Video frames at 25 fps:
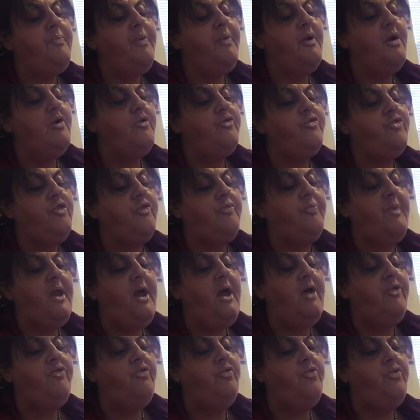purchase, but
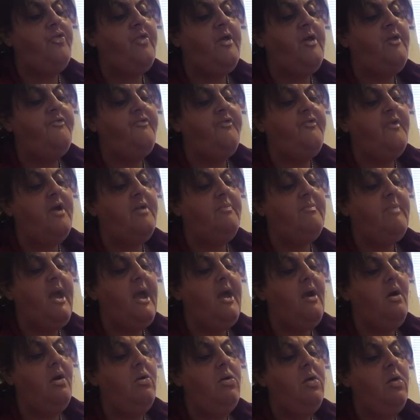I do send friend
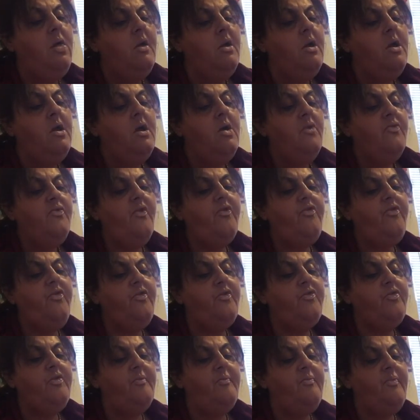mail. This is
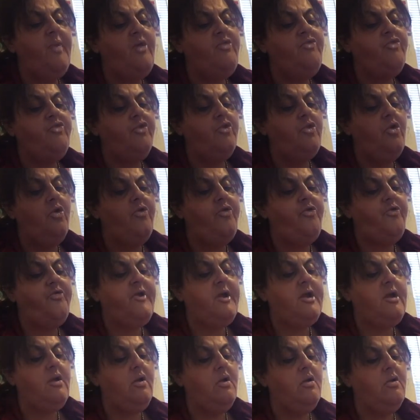dimensional
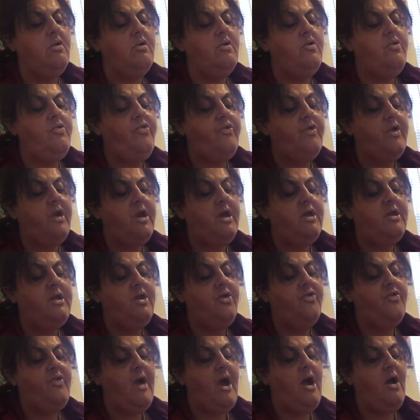stickers, and
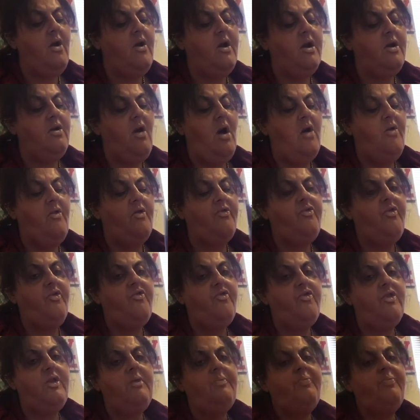these are in all the Disney